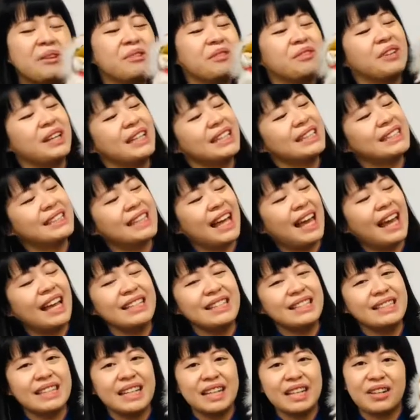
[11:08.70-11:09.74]

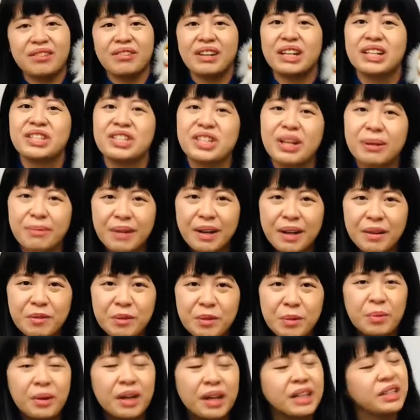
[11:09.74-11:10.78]
Fantastic. Great job,
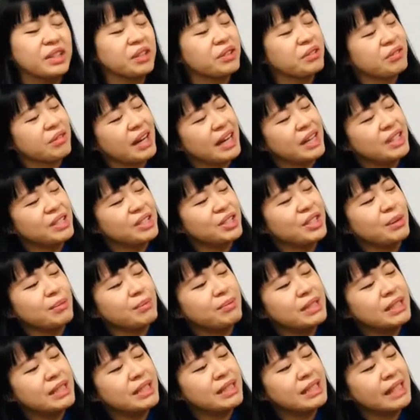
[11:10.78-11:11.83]
everyone. Great job,
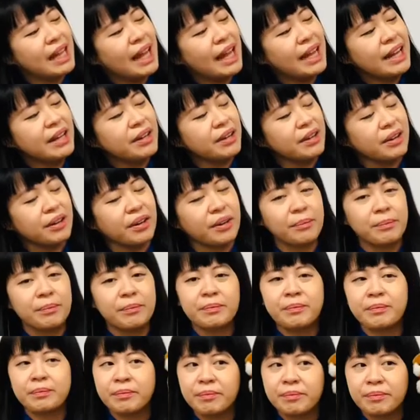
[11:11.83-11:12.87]
Miss Tiger.
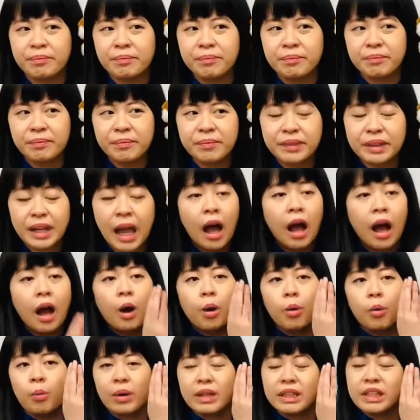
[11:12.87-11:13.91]

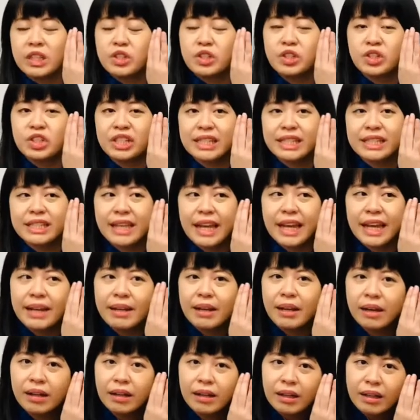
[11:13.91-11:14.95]
What did you just say?
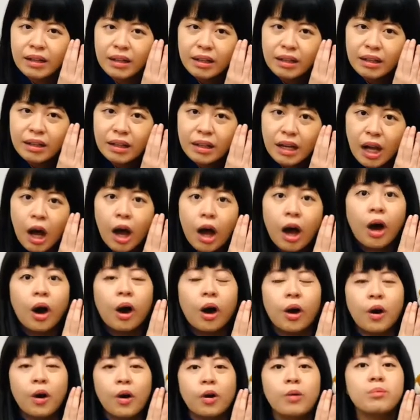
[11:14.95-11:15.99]

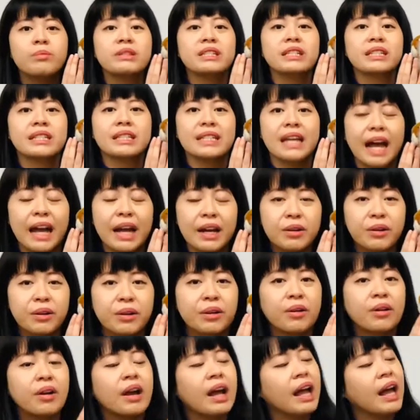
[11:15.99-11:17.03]
Oh, Miss
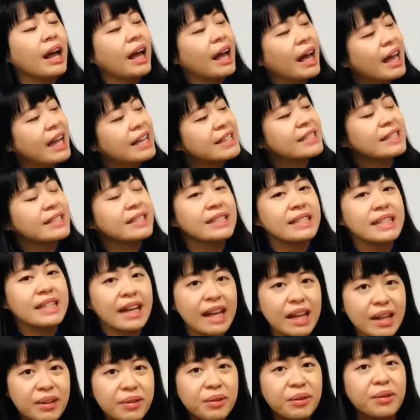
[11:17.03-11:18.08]
Tiger has
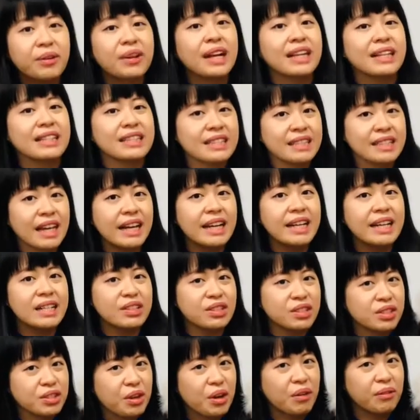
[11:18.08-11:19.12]
another exciting
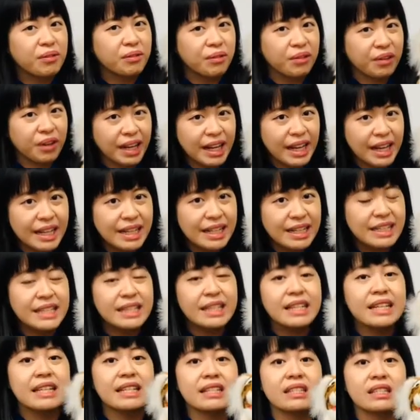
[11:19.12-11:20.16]
song for us.
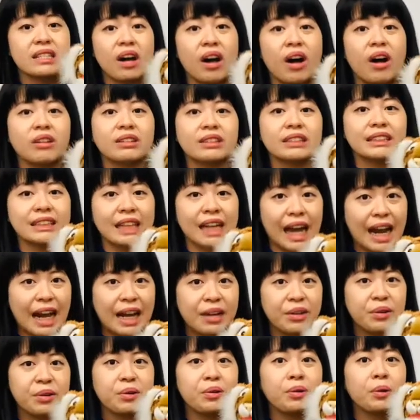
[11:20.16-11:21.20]
It's called
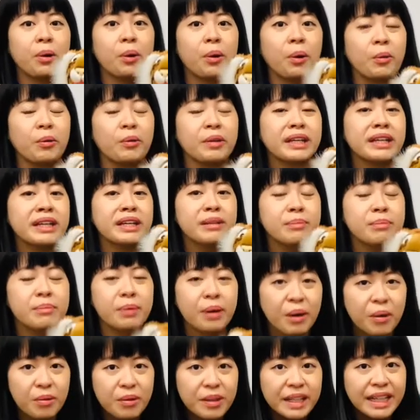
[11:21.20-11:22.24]
Tiger Hokey
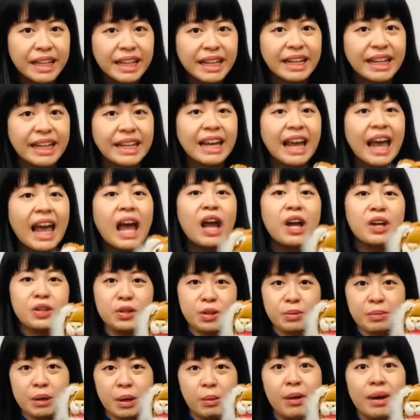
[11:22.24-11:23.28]
Pokey.
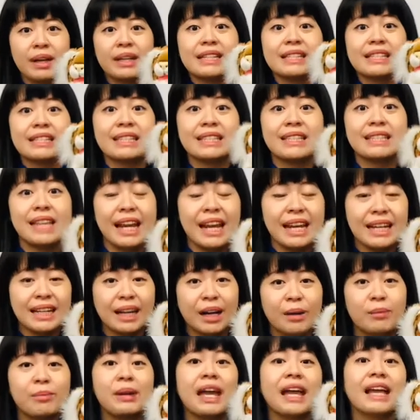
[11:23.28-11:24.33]
You may want to stand
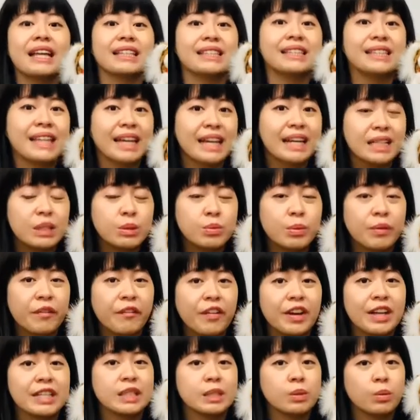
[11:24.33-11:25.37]
up and dance with
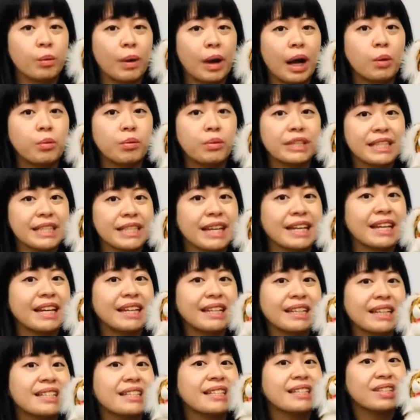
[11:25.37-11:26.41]
us while we're
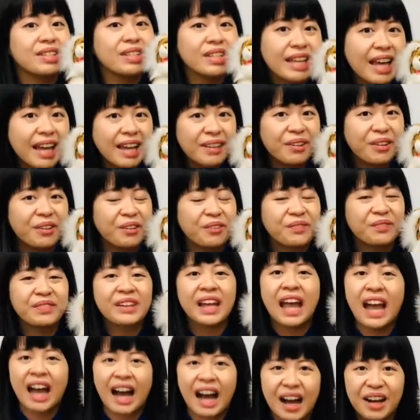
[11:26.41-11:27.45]
singing this together.
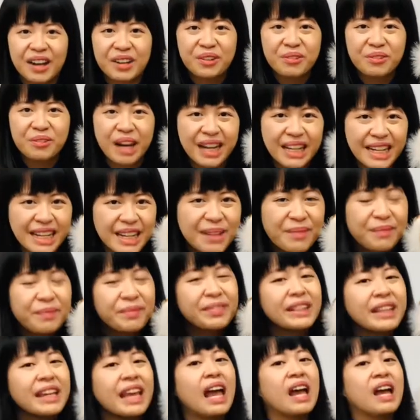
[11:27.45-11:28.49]
Are you ready?
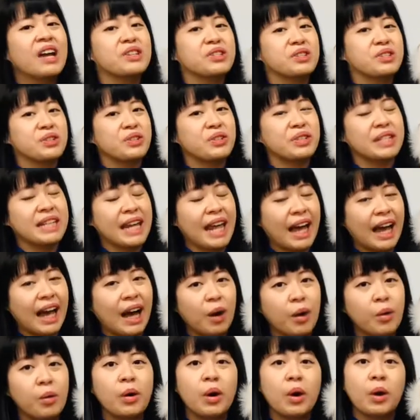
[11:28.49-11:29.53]
So
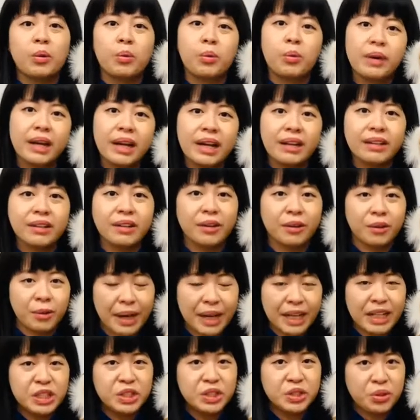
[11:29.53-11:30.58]
now we are
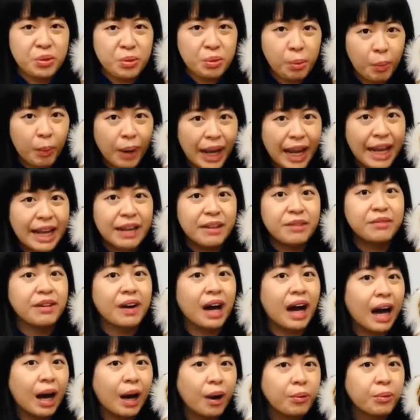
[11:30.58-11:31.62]
going to wave
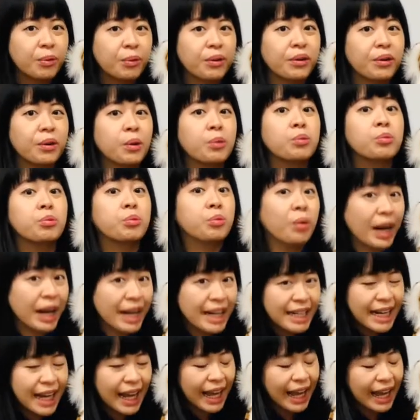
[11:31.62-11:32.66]
our
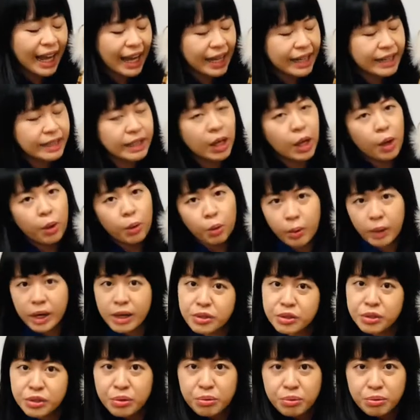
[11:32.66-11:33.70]
right hand.
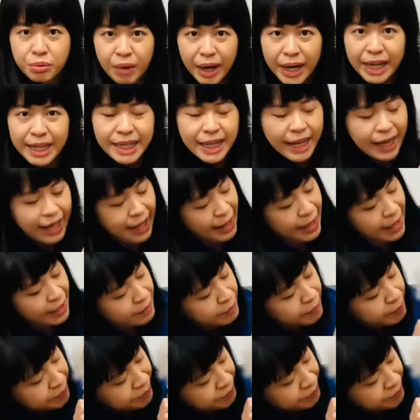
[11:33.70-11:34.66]
Where's your right hand?